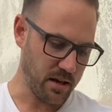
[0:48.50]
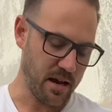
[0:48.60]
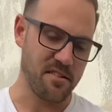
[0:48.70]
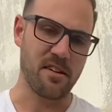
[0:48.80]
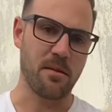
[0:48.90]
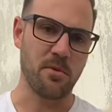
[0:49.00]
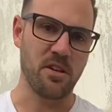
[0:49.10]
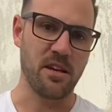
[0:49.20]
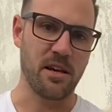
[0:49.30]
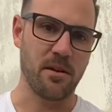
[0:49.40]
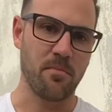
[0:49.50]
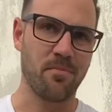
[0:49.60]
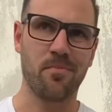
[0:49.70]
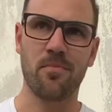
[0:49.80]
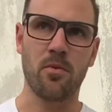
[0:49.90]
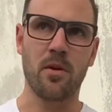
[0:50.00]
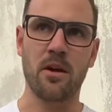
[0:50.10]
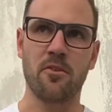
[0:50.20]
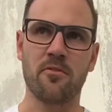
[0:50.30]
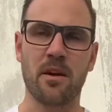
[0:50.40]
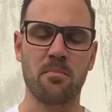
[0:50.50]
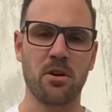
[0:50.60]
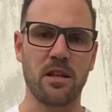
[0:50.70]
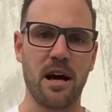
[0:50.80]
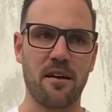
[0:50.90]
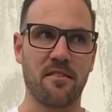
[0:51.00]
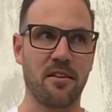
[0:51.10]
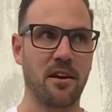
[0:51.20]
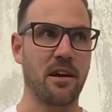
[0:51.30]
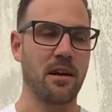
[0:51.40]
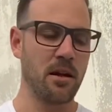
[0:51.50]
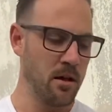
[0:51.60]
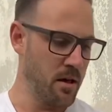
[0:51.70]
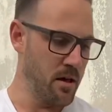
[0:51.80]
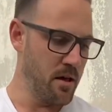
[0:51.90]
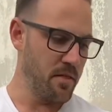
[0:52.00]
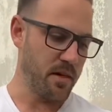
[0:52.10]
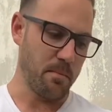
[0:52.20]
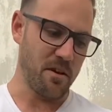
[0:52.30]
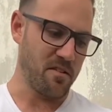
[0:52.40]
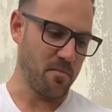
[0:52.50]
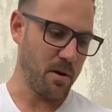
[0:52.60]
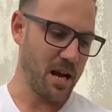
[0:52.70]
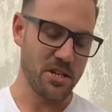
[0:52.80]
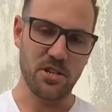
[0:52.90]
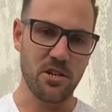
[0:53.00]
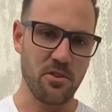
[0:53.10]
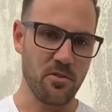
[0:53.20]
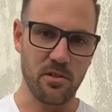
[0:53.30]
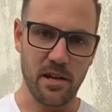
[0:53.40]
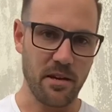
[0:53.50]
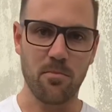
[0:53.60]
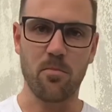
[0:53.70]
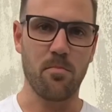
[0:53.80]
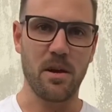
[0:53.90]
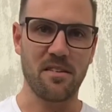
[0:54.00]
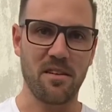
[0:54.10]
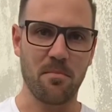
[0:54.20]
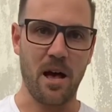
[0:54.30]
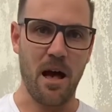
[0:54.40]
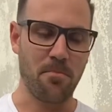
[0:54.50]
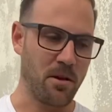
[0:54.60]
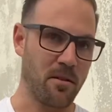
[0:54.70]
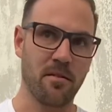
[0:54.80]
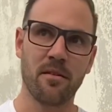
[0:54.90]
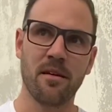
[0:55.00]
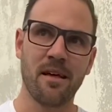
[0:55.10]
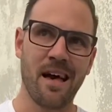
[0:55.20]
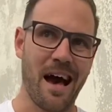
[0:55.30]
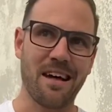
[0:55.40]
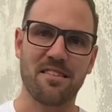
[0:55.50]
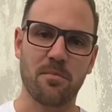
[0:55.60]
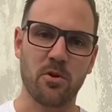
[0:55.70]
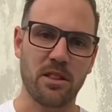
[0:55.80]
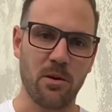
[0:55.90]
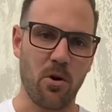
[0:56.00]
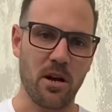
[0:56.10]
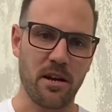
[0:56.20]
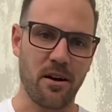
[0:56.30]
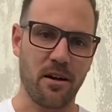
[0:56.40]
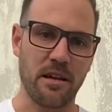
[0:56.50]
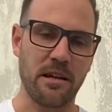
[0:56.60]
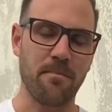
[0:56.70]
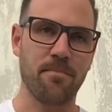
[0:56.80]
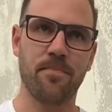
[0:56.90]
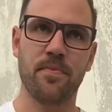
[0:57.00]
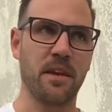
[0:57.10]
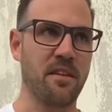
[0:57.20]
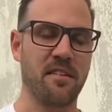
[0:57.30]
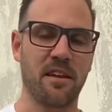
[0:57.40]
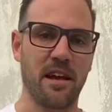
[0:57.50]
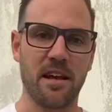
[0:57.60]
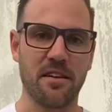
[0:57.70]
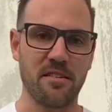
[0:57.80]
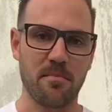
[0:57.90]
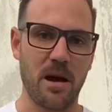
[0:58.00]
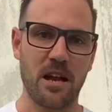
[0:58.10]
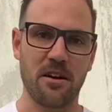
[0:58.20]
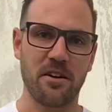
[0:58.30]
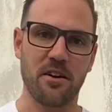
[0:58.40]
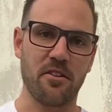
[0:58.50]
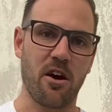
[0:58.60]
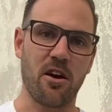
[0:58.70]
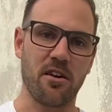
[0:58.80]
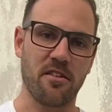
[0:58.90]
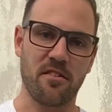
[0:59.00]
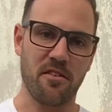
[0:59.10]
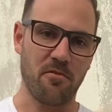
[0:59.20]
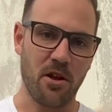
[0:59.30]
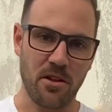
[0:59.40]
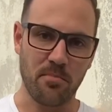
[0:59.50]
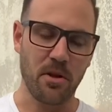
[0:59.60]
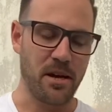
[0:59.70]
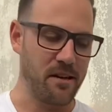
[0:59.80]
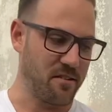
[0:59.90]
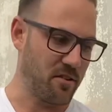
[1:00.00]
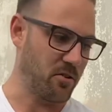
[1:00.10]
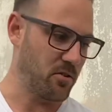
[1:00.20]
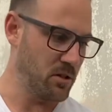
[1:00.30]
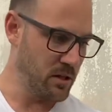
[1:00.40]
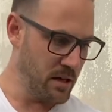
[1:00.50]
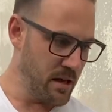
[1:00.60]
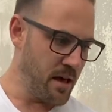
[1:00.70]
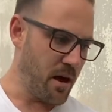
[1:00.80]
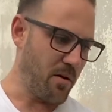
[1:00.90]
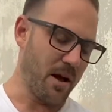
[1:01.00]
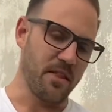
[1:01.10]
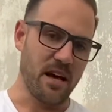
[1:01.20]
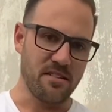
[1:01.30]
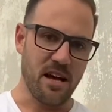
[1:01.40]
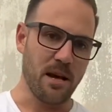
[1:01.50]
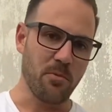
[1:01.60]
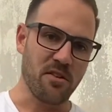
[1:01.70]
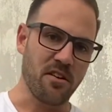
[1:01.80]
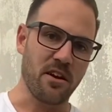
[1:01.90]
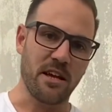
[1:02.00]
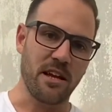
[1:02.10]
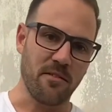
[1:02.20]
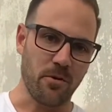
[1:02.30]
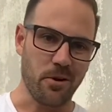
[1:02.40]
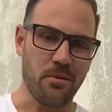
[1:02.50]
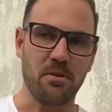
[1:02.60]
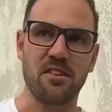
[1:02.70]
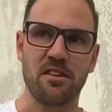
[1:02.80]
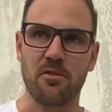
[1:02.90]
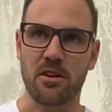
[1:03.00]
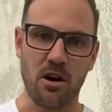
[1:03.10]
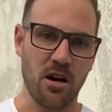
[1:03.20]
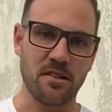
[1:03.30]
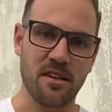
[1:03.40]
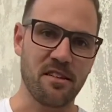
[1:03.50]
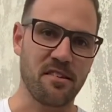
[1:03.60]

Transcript: sent them a DM around November of last year. They messaged back, sure, dude, like, make something happen. Asked them what they wanted on it. He said, hey, it doesn't matter, you're the artist, just run the play. So around that time we started getting really busy with contest